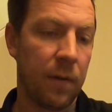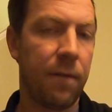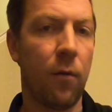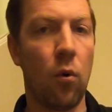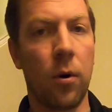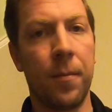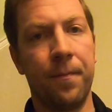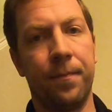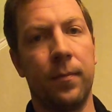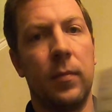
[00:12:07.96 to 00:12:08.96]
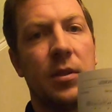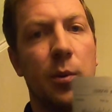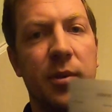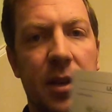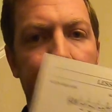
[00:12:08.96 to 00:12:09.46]
4. So
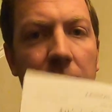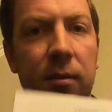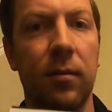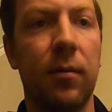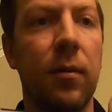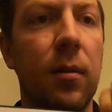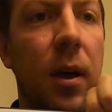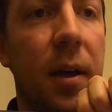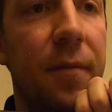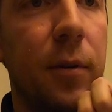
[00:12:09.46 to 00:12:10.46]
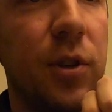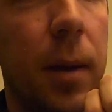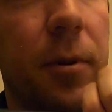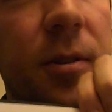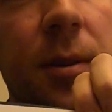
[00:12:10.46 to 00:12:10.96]
we skipped ahead a few
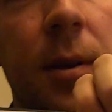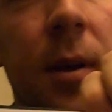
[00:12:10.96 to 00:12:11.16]
chapters.